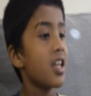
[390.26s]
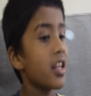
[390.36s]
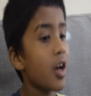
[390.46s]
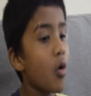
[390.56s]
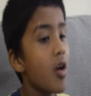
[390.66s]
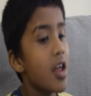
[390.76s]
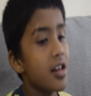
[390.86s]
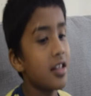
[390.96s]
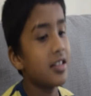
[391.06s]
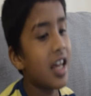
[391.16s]
Now
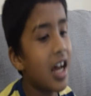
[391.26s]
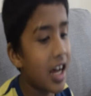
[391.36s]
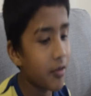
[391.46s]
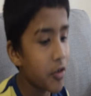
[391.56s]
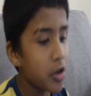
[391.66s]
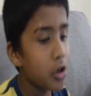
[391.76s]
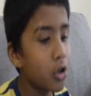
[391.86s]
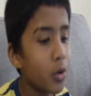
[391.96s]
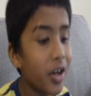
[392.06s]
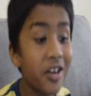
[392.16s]
let's have a
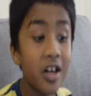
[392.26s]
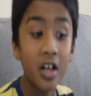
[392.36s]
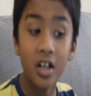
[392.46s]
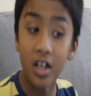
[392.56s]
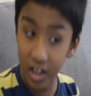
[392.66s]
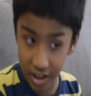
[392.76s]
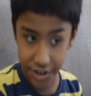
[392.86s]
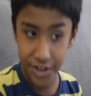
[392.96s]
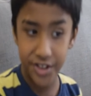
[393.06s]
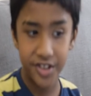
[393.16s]
look at
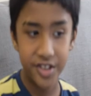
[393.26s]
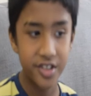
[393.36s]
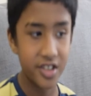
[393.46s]
herds.